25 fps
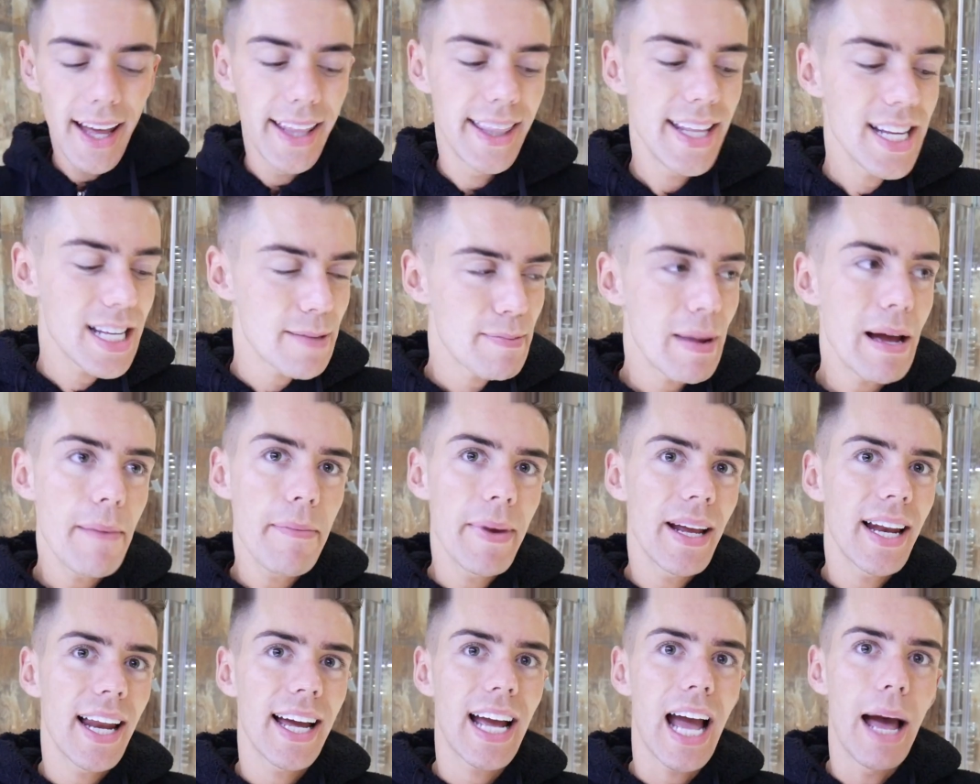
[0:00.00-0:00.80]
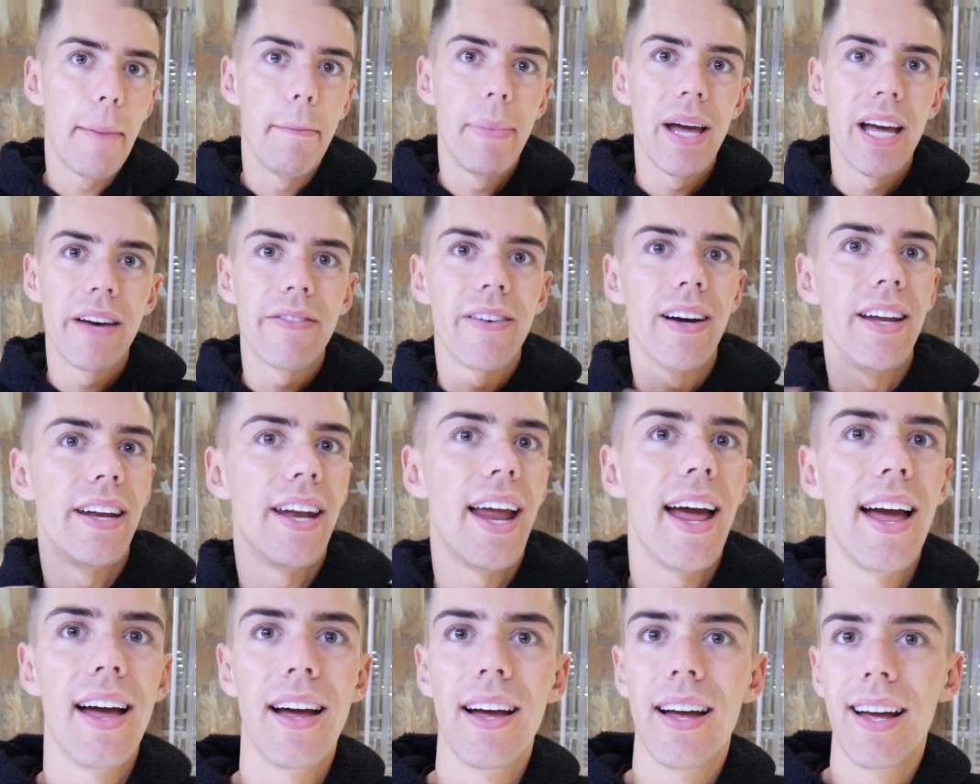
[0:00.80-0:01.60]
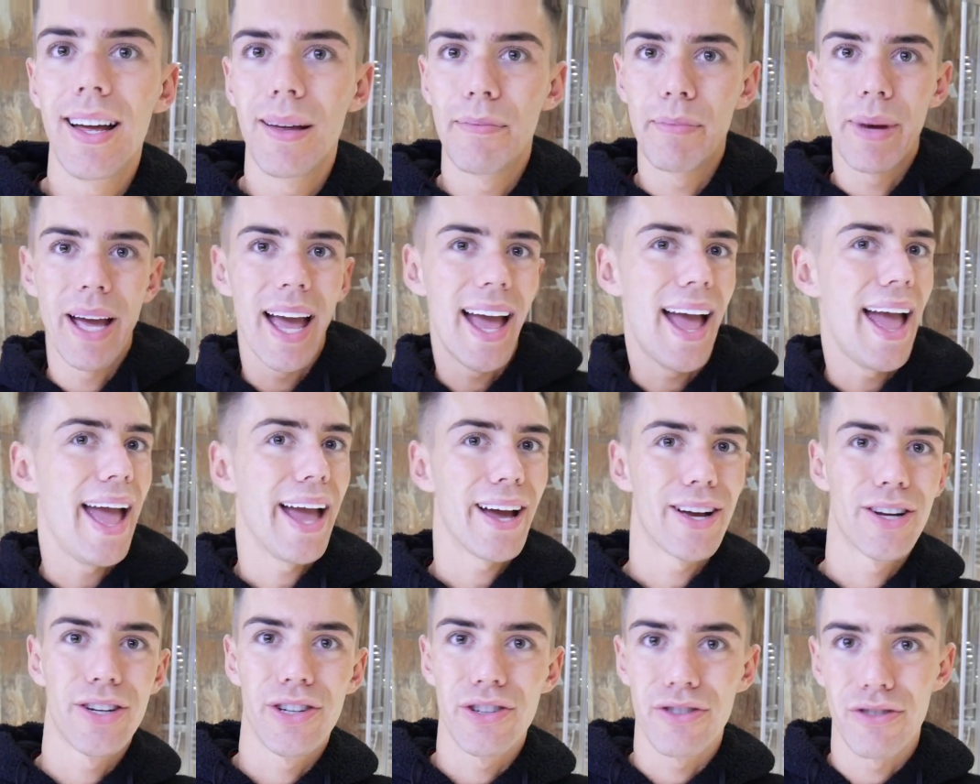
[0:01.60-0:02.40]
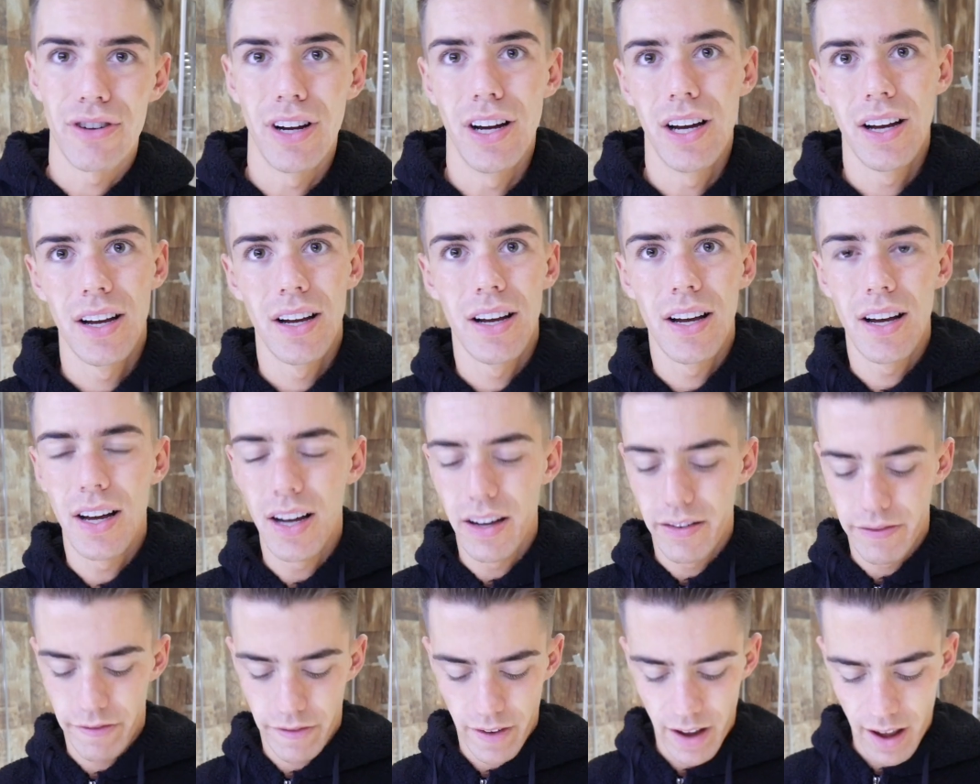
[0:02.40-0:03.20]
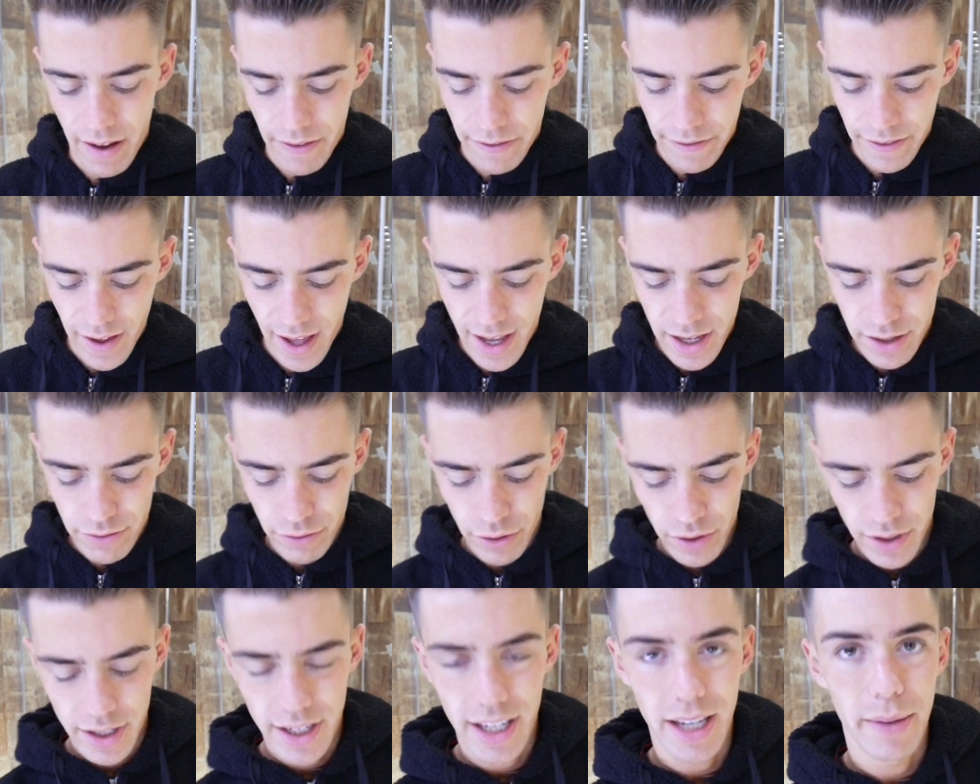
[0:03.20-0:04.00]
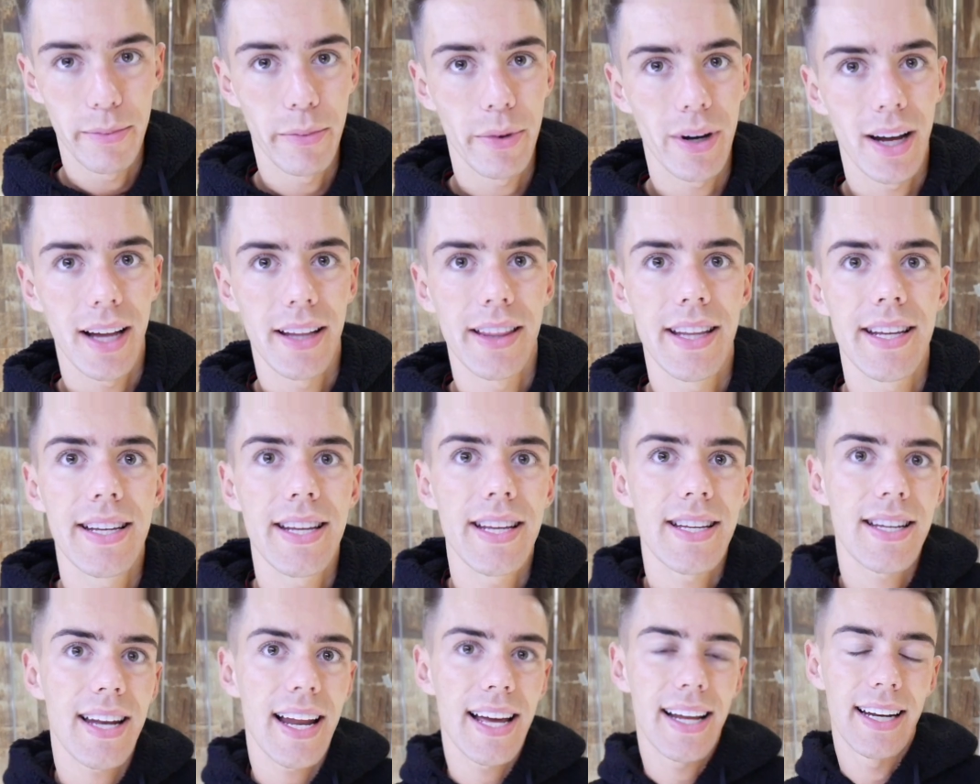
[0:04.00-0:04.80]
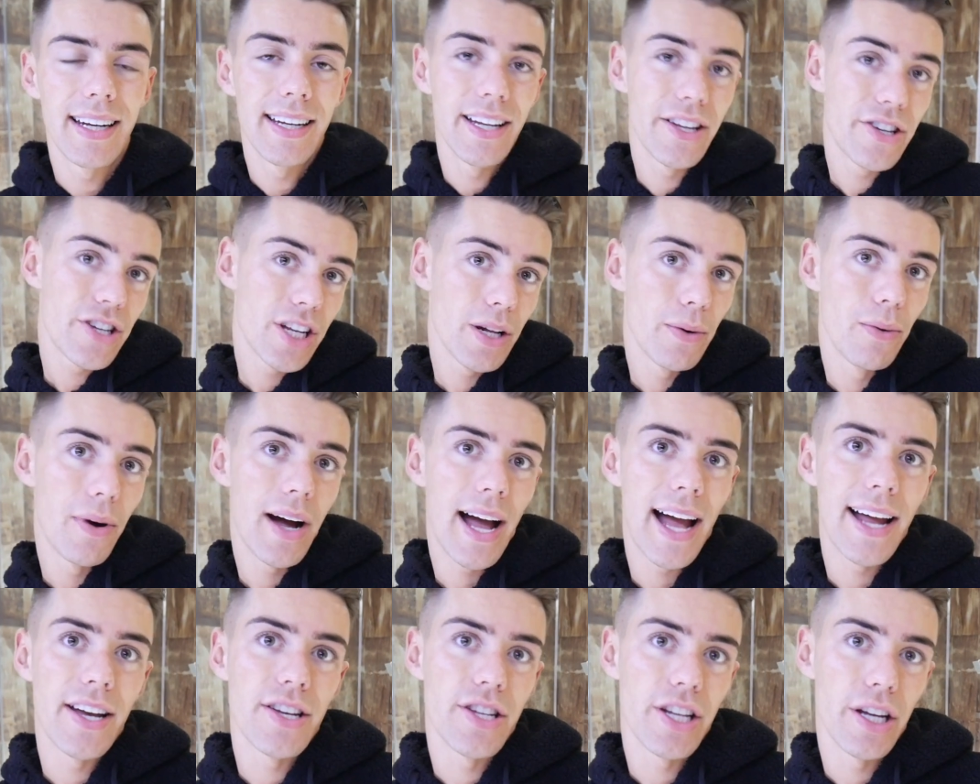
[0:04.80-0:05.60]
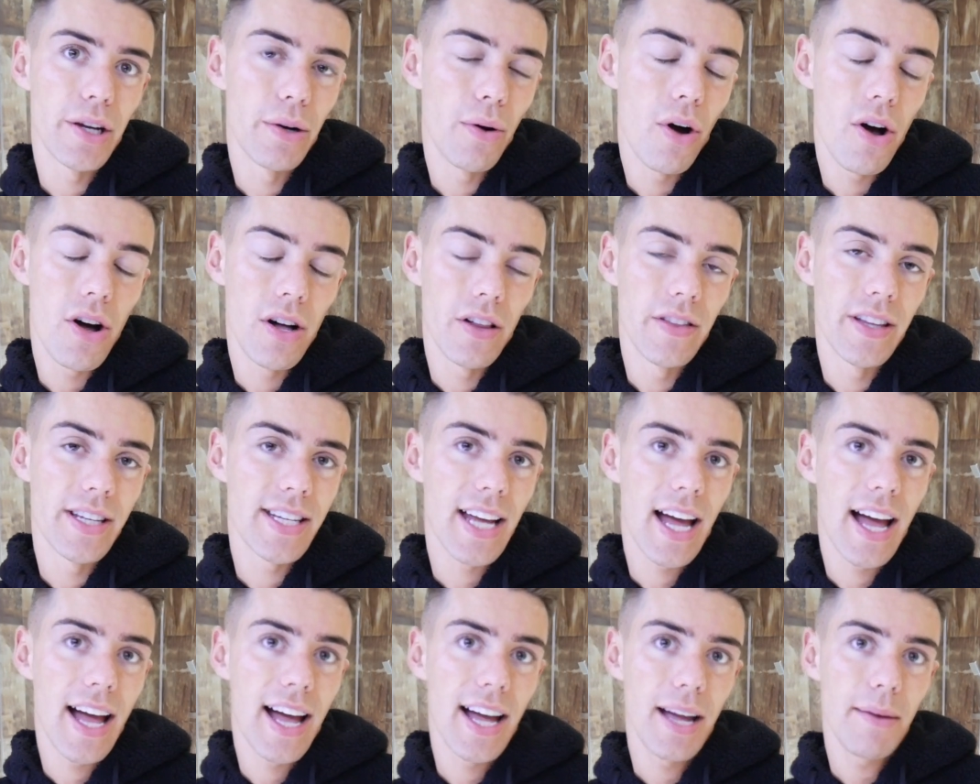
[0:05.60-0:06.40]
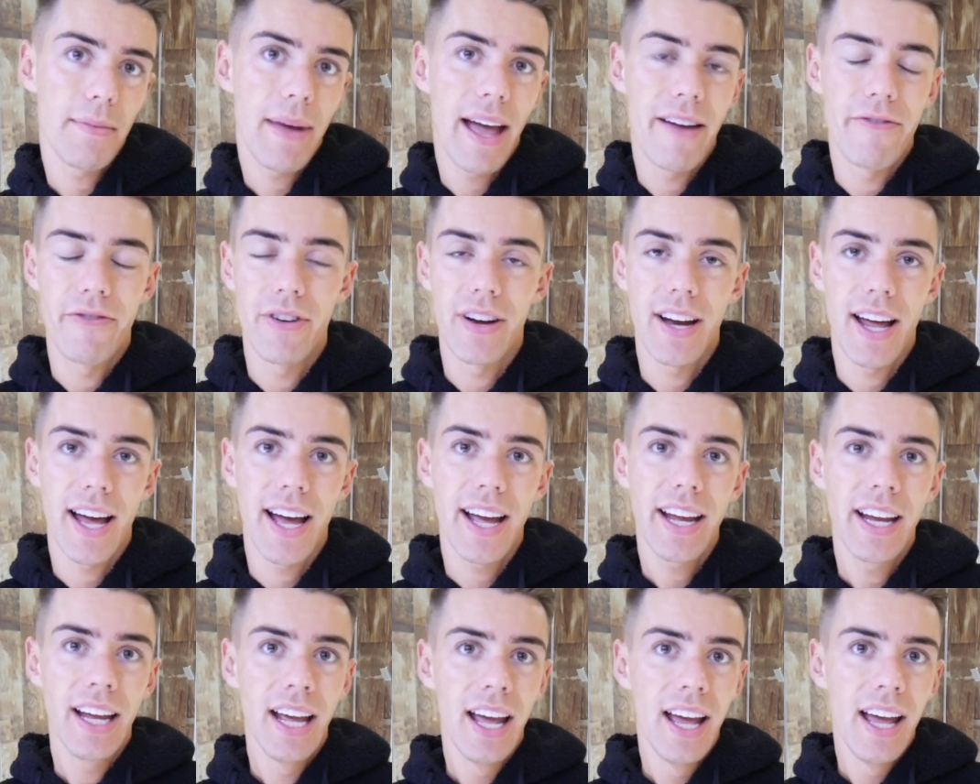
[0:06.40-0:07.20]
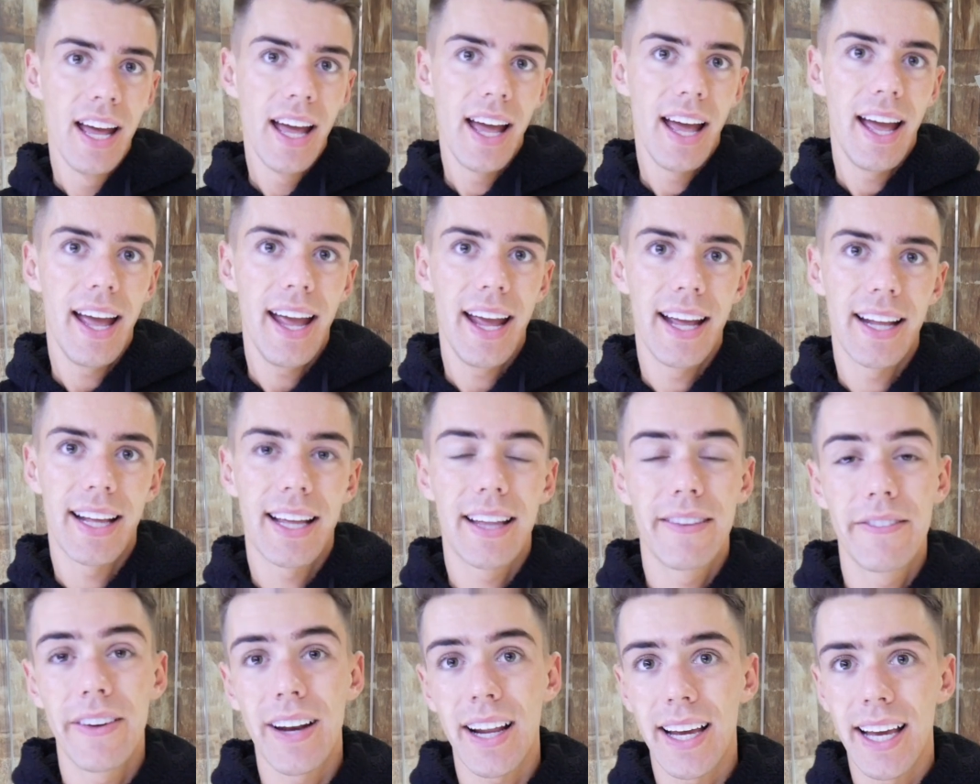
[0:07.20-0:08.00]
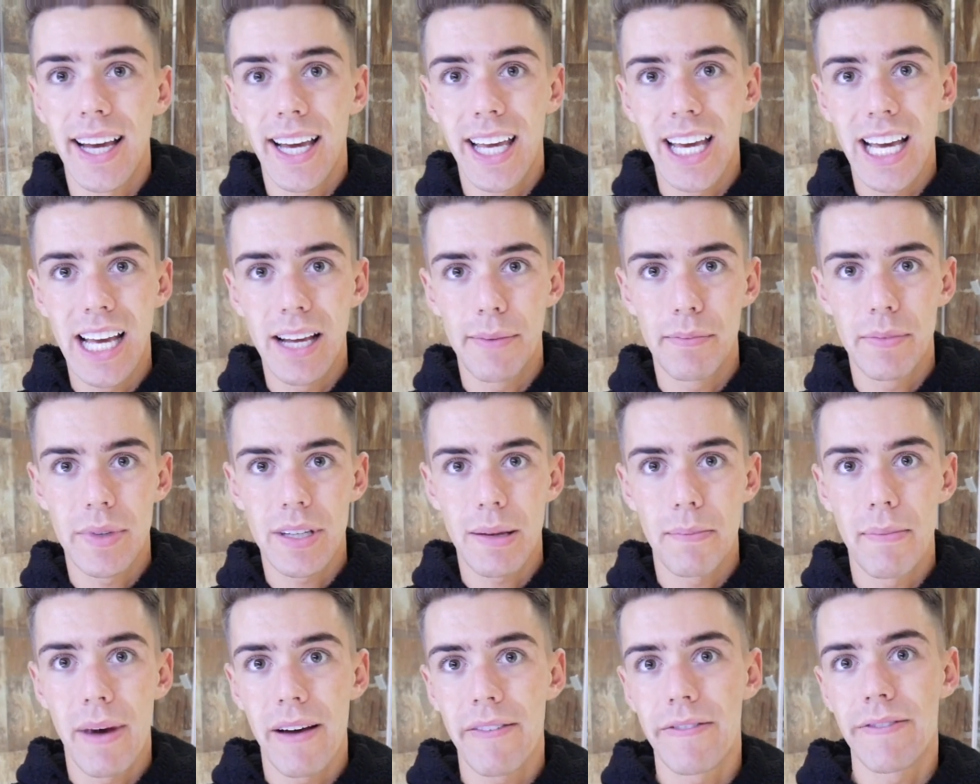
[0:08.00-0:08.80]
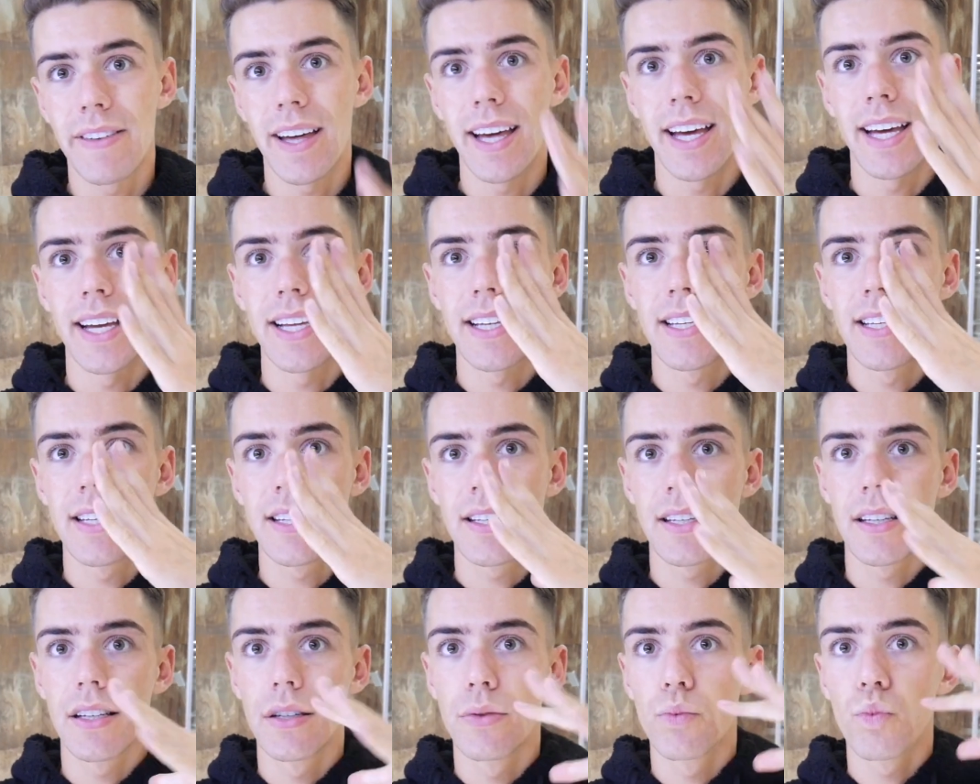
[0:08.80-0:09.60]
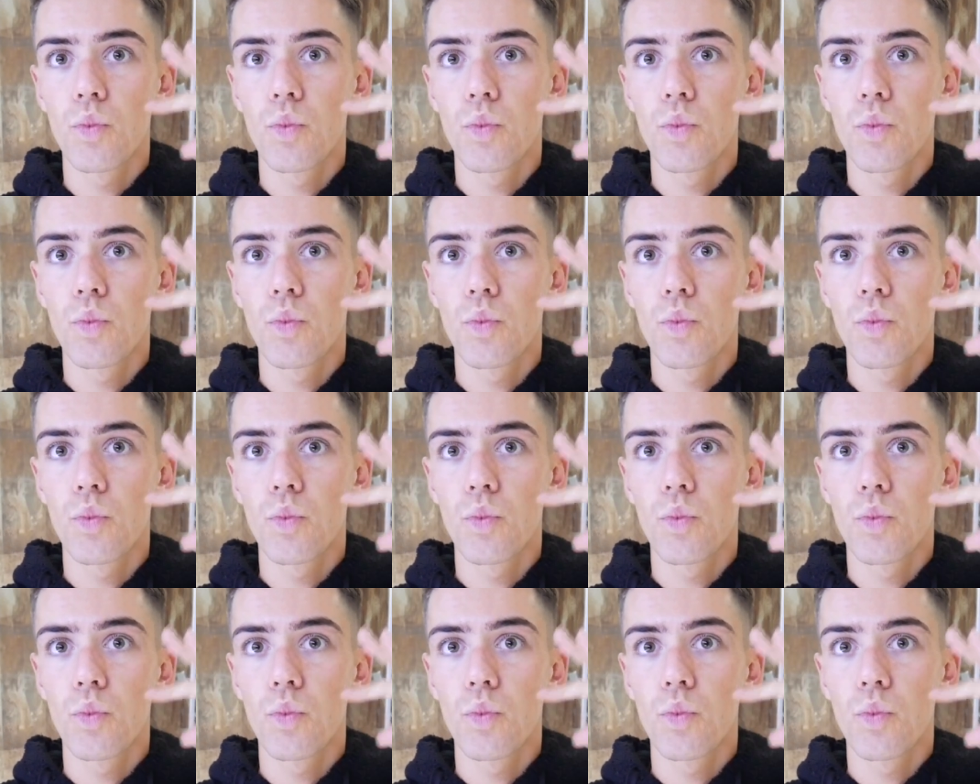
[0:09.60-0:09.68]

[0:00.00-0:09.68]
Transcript: This might be like a bit extra of a face routine, but this is like literally what I do all the time, every night. I feel like it keeps my face